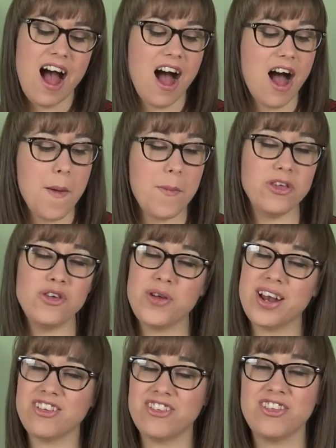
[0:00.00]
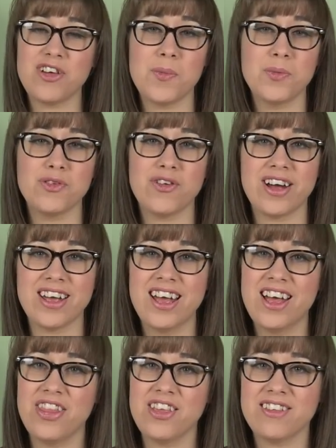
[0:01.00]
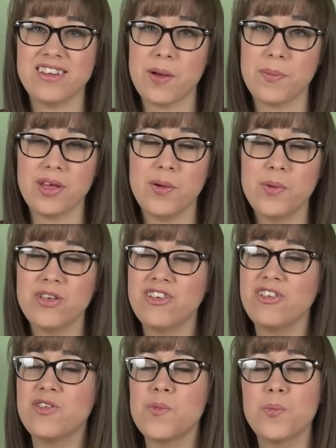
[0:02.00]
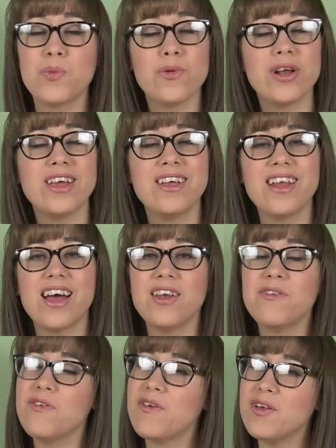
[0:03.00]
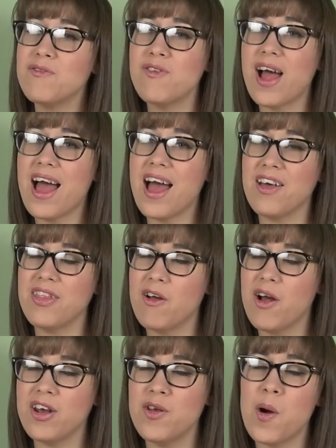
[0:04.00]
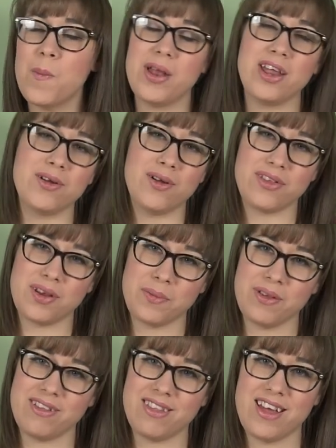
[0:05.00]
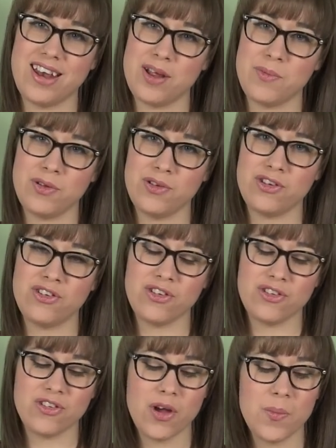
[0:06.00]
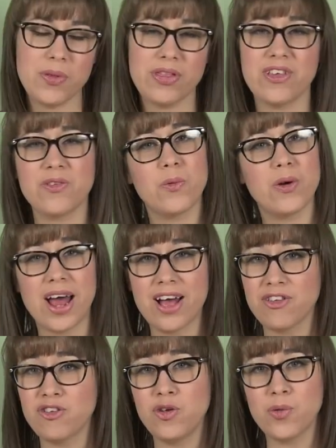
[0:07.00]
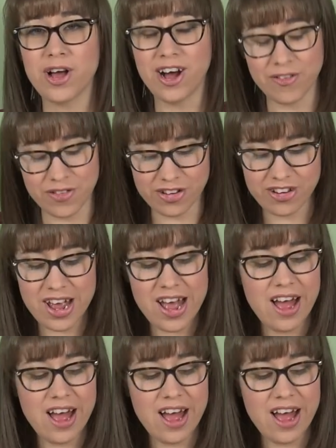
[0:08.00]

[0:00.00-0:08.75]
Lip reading: You can actually tumble dry this nappy, which is brilliant and very rare. There are not many cloth nappies that enable you to do so, but this one has you covered.